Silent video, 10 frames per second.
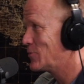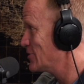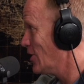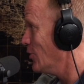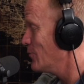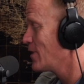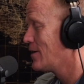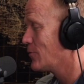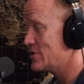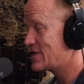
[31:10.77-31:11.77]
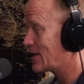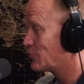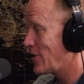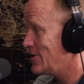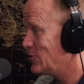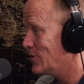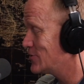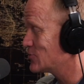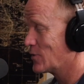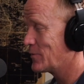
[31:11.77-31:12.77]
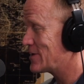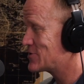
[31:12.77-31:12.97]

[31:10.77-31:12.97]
We don't. We just got a brand new one who's one of my